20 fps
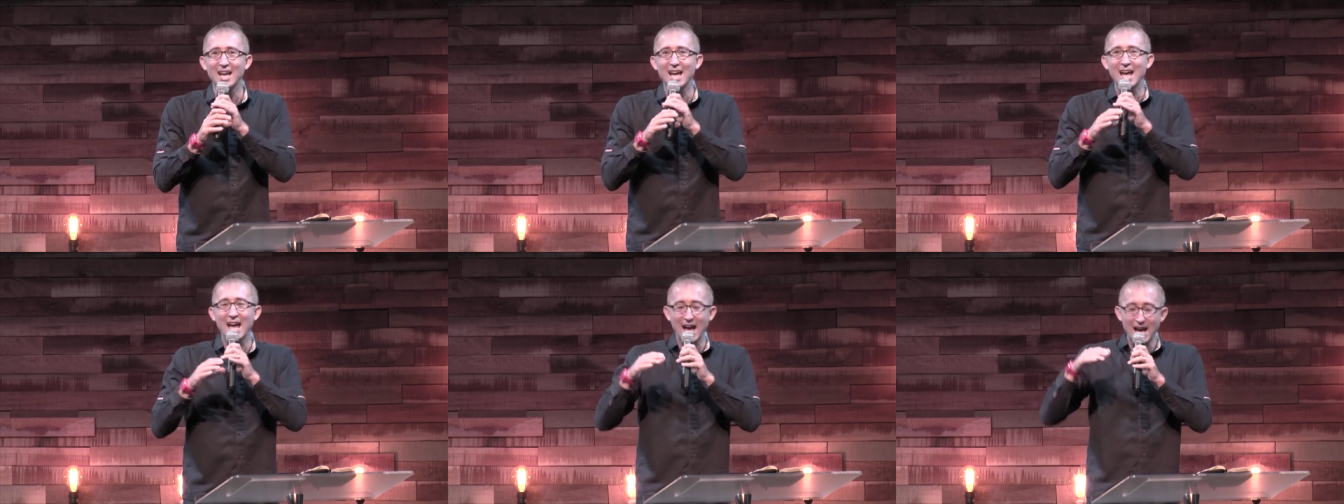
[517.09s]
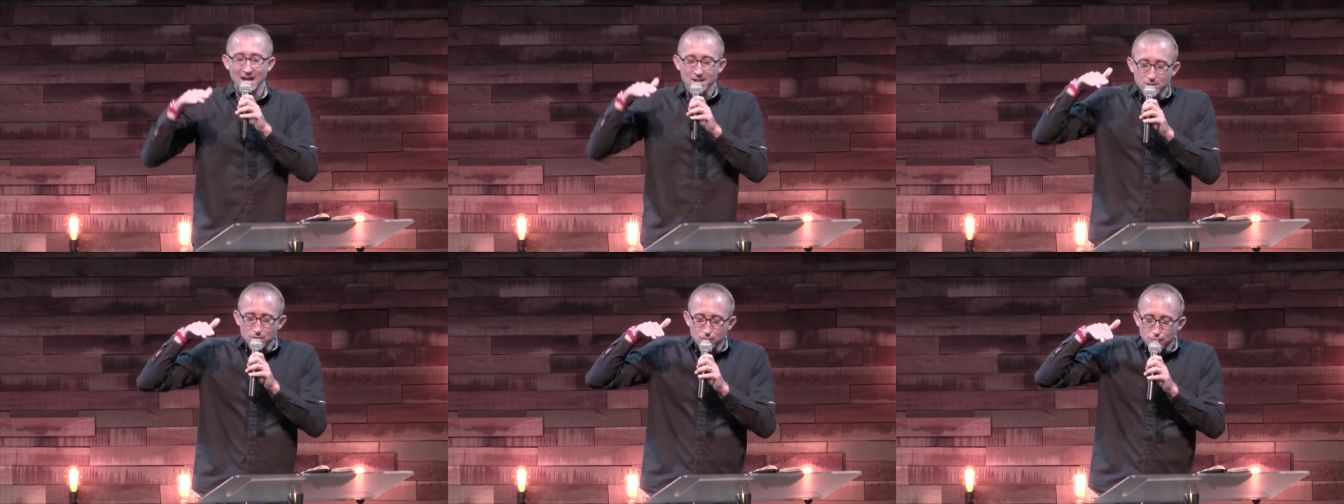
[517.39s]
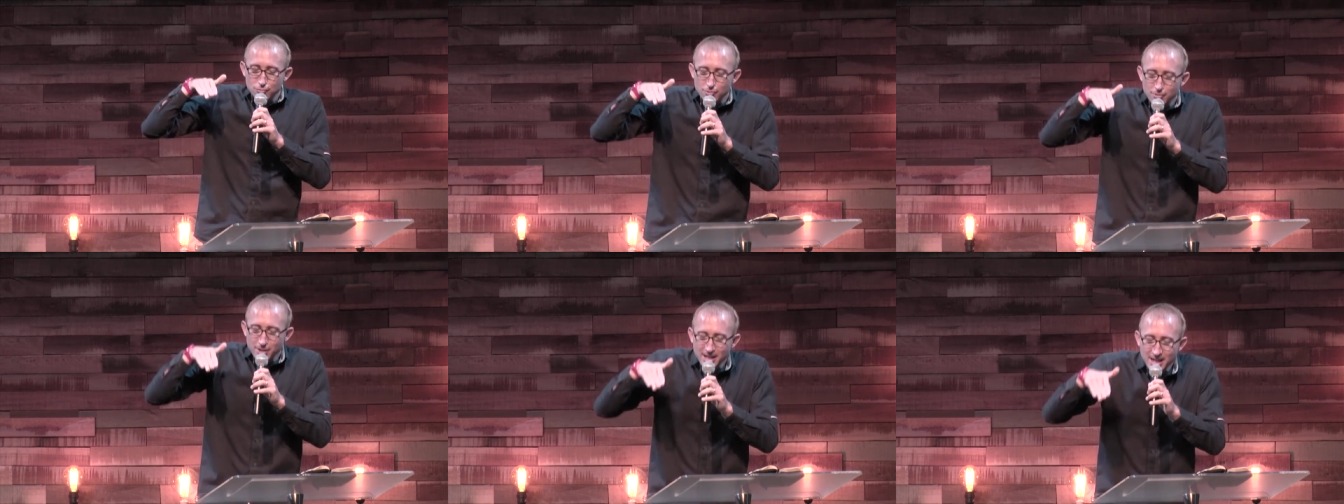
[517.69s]
has
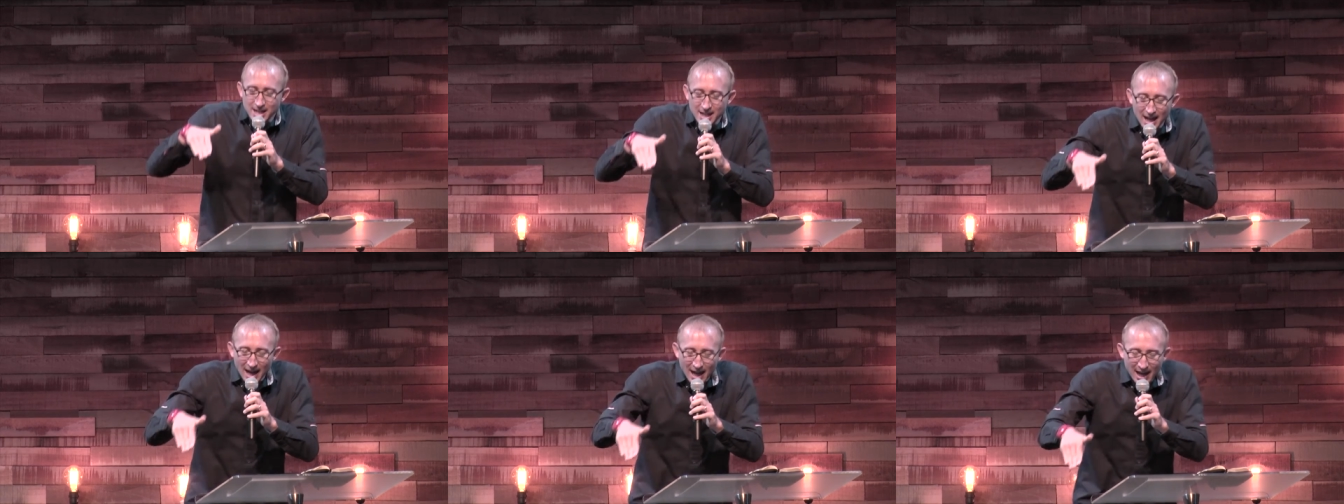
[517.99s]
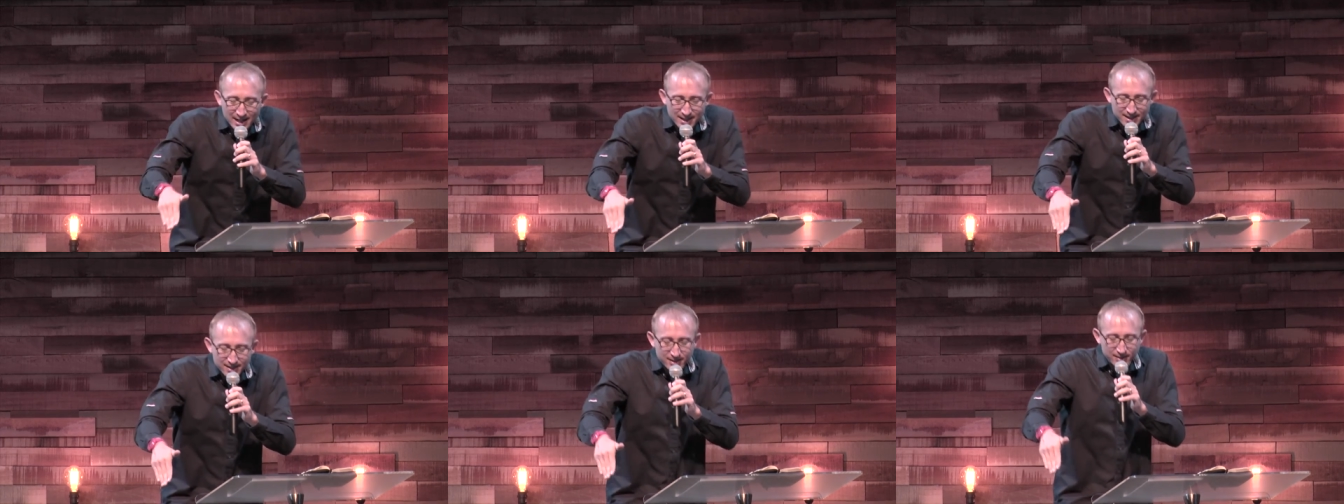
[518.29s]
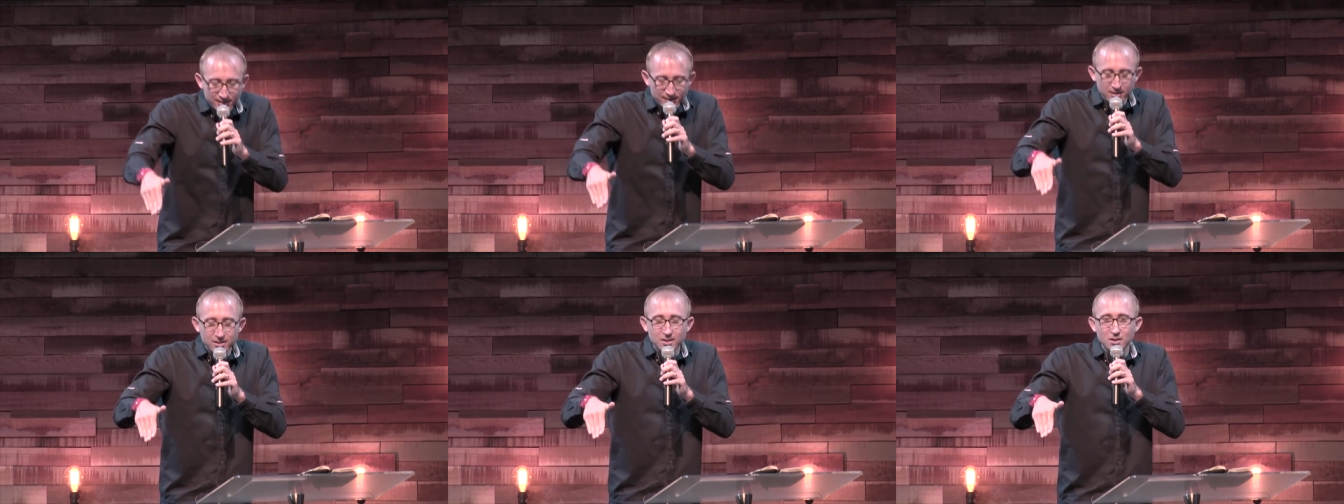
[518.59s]

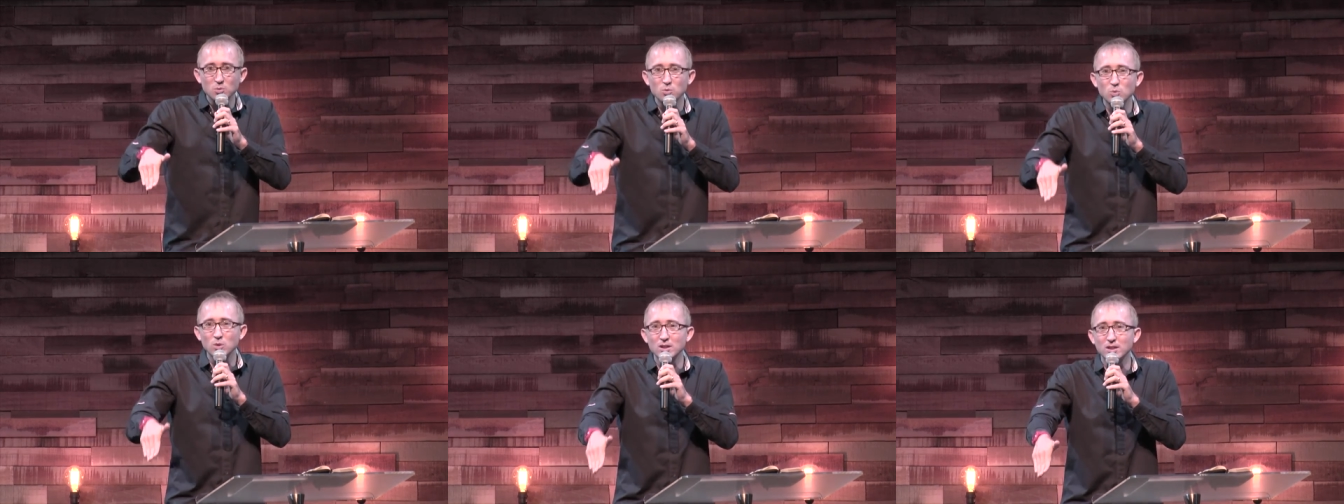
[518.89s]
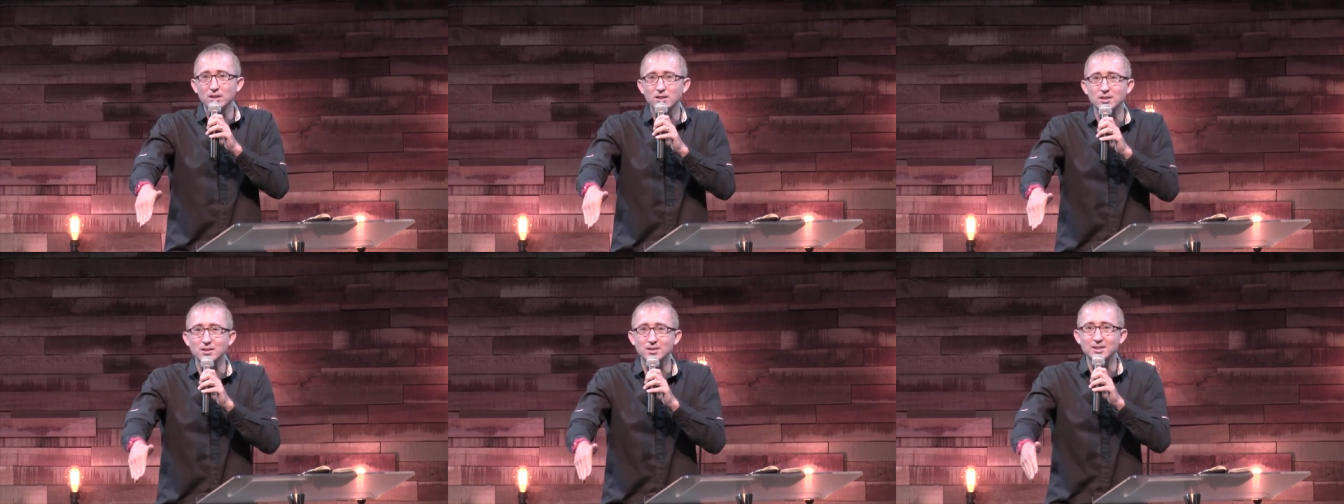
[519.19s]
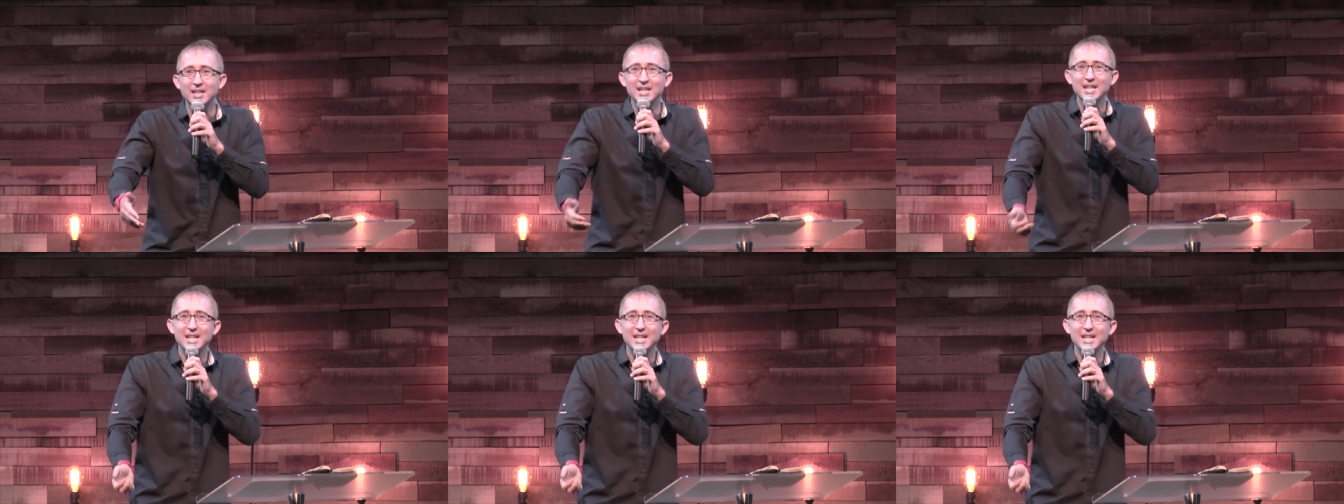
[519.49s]
re-entered the world.